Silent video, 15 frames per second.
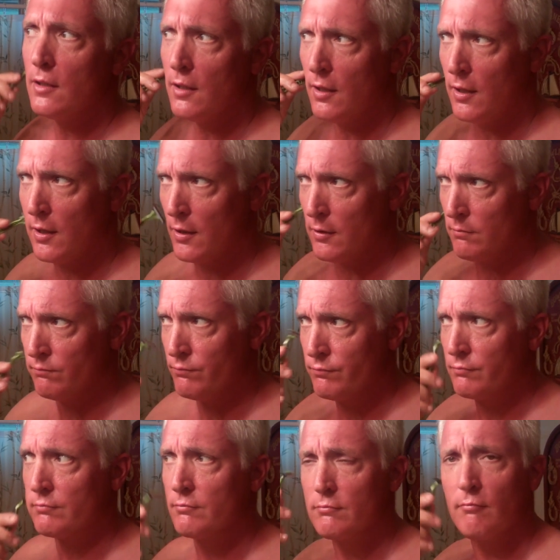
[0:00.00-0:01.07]

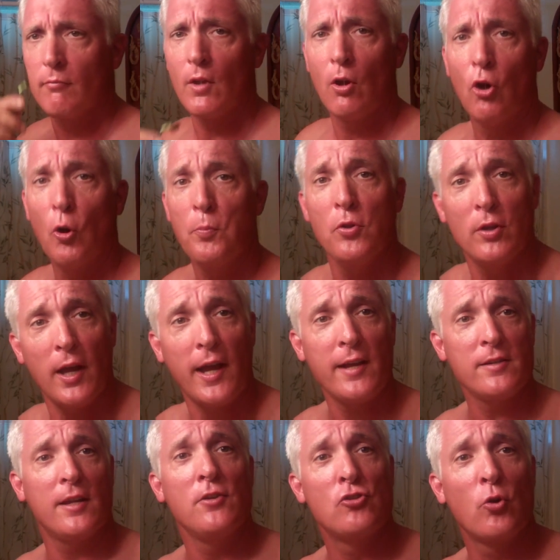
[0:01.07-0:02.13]
Hope you
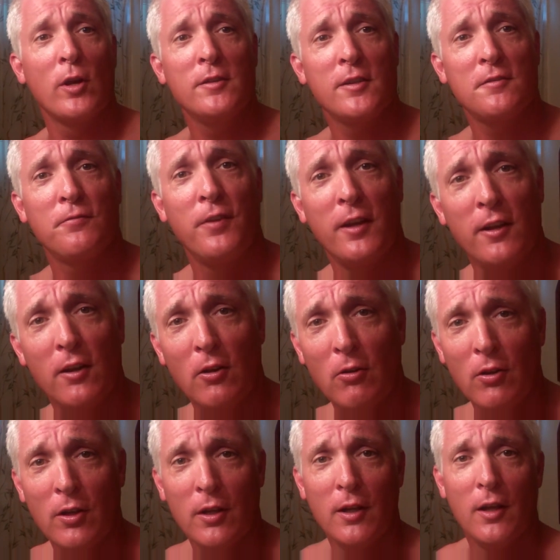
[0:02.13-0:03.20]
guys enjoyed this
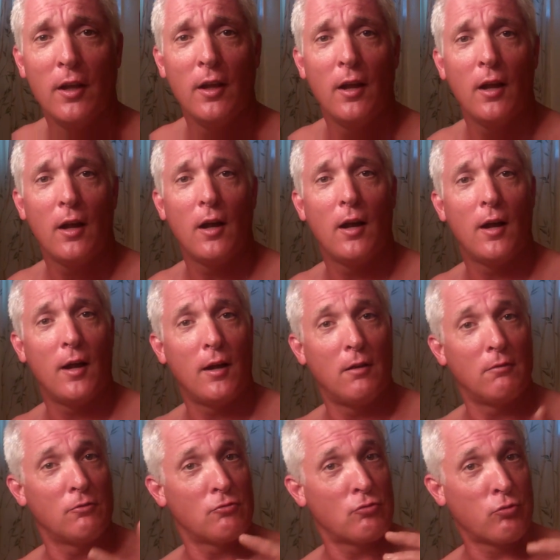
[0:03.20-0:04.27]
video.
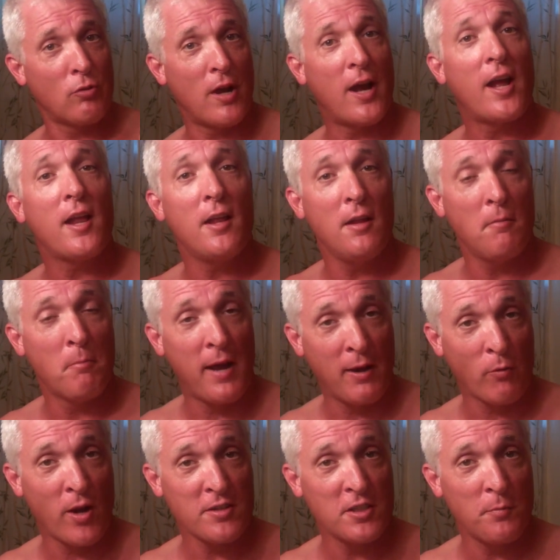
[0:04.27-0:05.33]
Try my
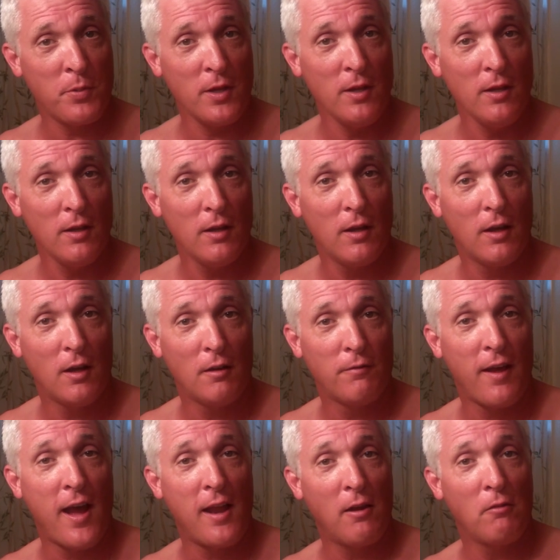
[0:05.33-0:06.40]
recipe
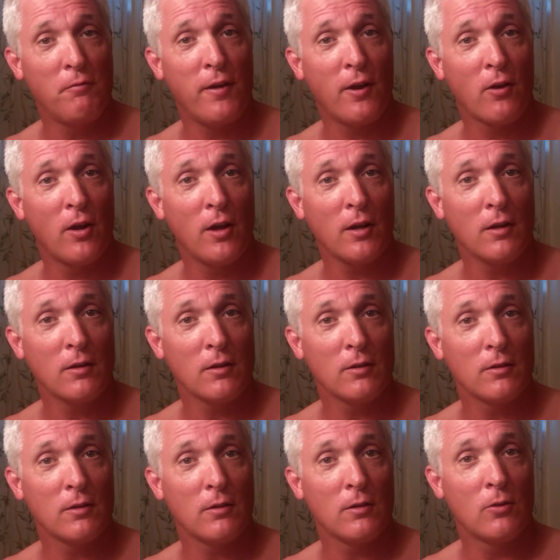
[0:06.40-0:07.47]
of aloe vera,
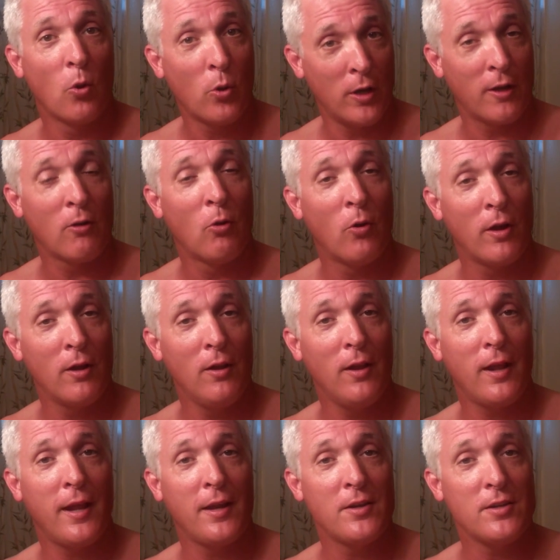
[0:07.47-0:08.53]
coconut
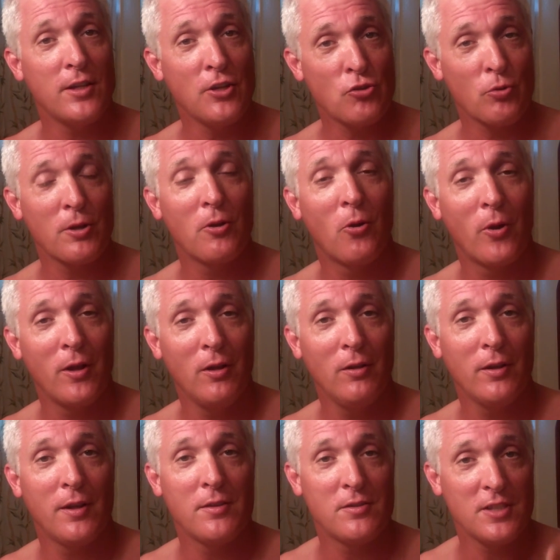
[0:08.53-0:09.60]
oil, and tea tree
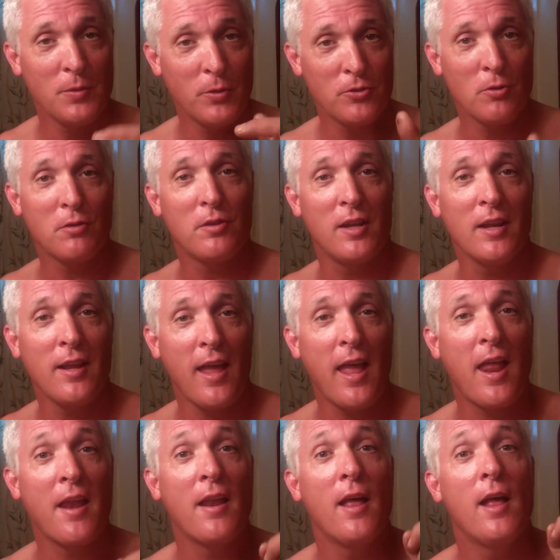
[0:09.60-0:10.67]
oil and see what you think,
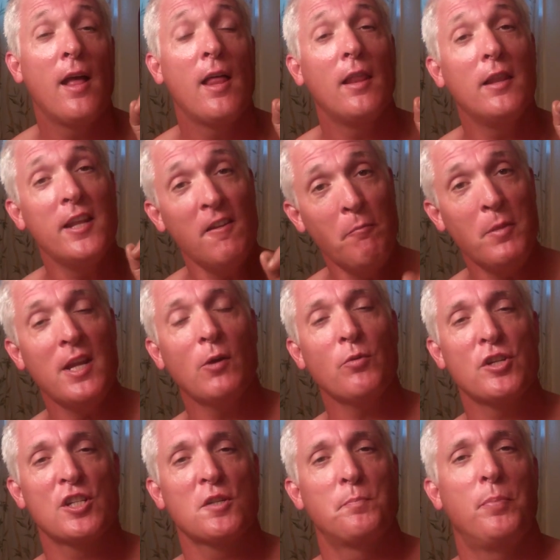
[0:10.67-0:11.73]
and leave me a
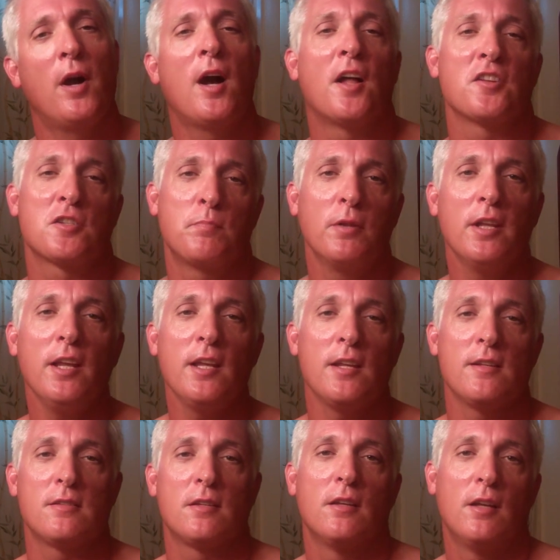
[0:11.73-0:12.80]
response,
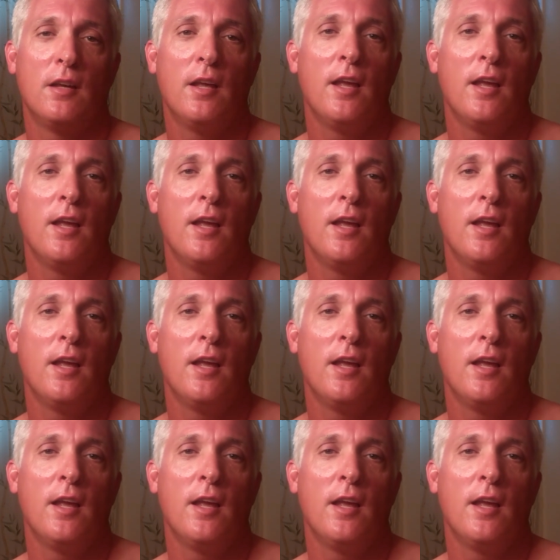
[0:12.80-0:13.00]
please.